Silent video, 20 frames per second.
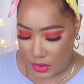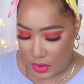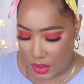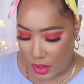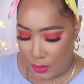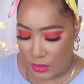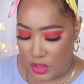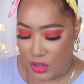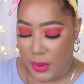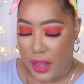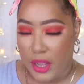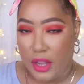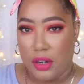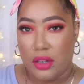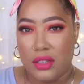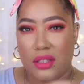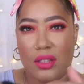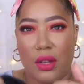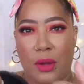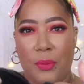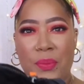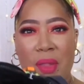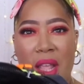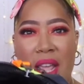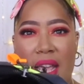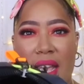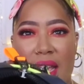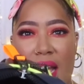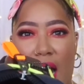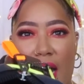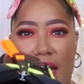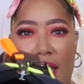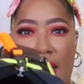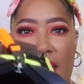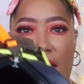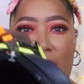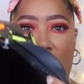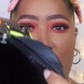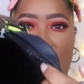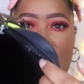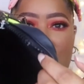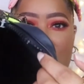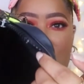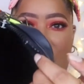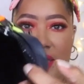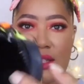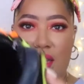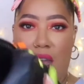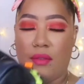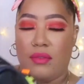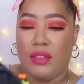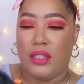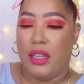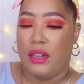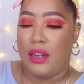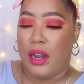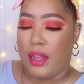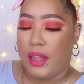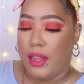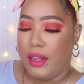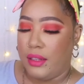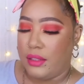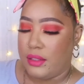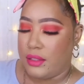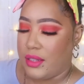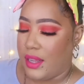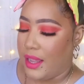i'm just probably gonna so i can't you guys obviously not can't